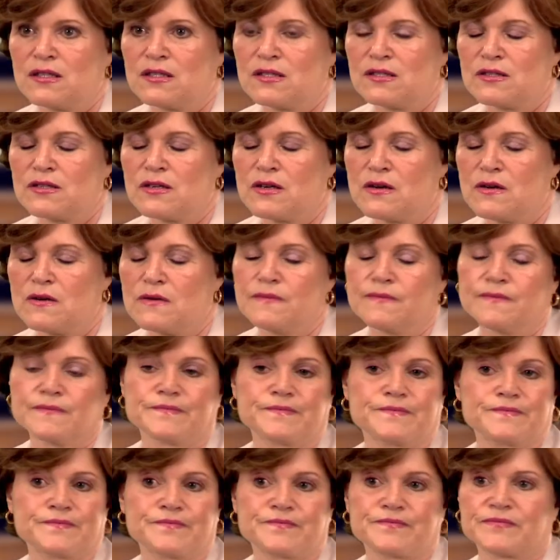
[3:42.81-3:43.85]
So,
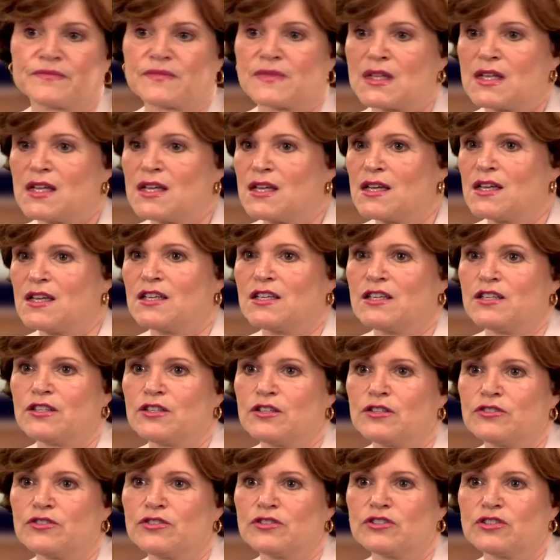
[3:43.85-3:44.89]

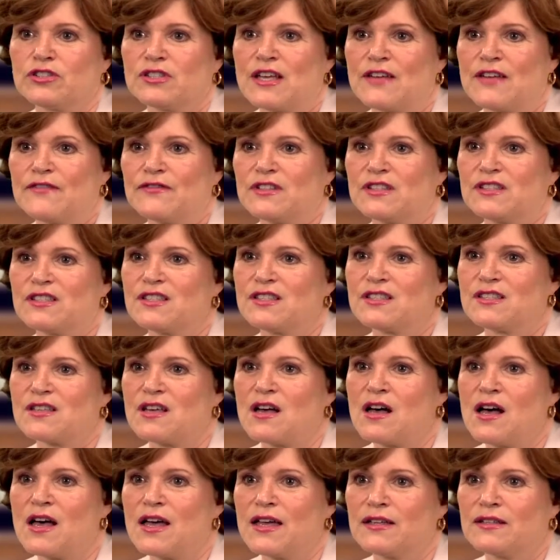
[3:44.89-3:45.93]
you just have to
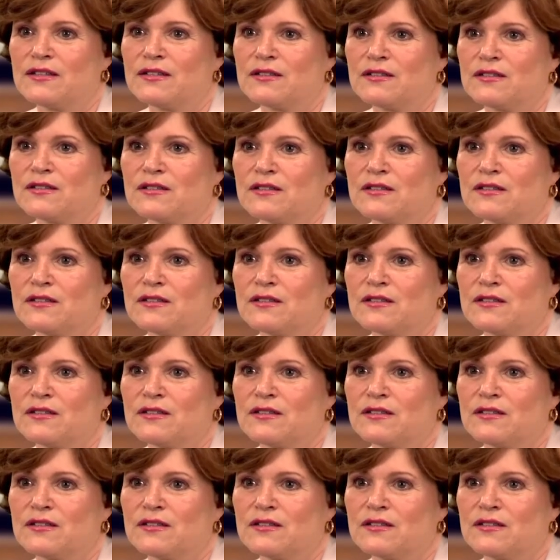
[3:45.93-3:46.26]
decide